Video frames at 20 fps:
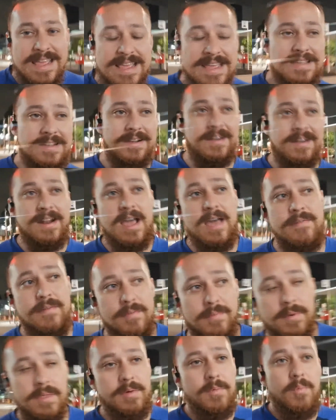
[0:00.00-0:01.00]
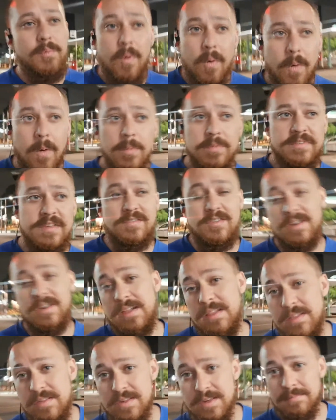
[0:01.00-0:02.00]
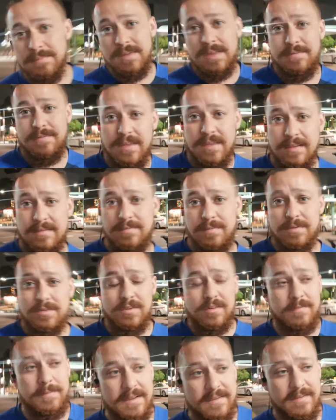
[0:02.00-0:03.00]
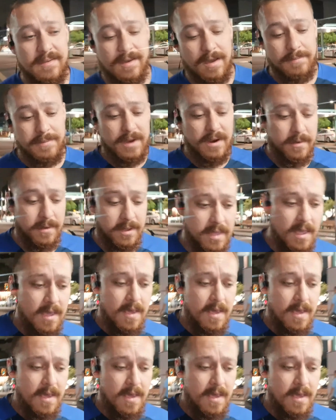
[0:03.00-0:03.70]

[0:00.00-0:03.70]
you're gonna have a really warm session in the gym if that's what you expect to come here with.